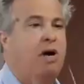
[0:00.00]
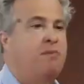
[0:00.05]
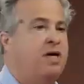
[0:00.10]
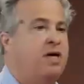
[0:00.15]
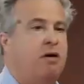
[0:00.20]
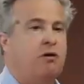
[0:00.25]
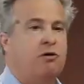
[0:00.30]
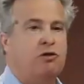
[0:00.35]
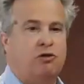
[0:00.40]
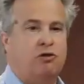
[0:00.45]
am
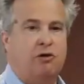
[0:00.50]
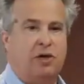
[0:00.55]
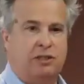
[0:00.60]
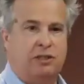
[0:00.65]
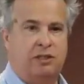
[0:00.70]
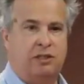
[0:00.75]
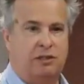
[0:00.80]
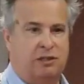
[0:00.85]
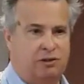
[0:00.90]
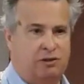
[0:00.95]

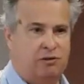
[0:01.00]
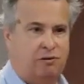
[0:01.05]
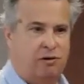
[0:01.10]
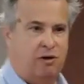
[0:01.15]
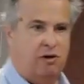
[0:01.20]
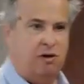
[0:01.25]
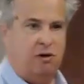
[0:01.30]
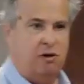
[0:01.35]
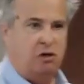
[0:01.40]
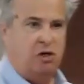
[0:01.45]
characterizing this
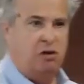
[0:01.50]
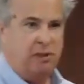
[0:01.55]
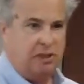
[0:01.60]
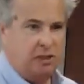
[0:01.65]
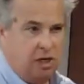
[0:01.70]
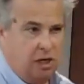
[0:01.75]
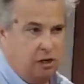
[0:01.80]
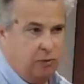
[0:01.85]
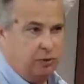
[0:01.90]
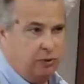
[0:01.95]
uh, a, little bit
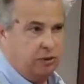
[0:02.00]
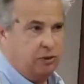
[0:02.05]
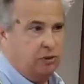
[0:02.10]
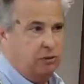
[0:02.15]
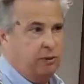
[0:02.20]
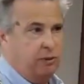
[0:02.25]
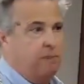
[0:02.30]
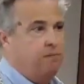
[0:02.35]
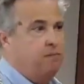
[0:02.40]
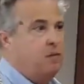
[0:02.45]
to help us a
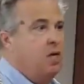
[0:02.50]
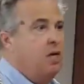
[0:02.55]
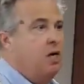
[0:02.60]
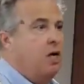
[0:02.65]
little bit.